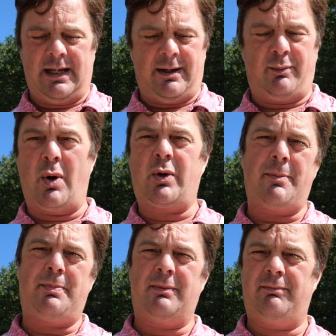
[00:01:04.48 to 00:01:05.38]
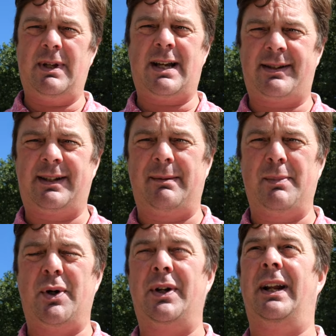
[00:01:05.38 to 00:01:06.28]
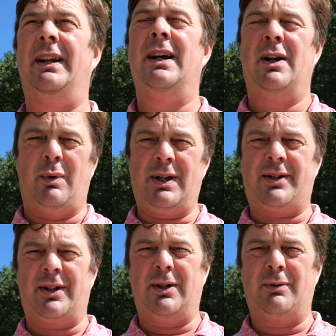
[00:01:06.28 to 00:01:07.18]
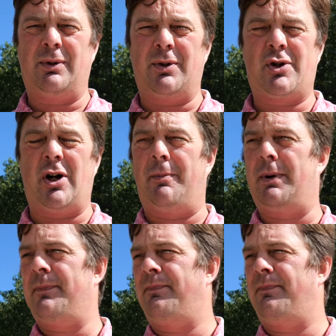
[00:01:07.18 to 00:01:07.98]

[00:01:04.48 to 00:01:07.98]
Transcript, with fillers: woke up yesterday morning, went to the local shop,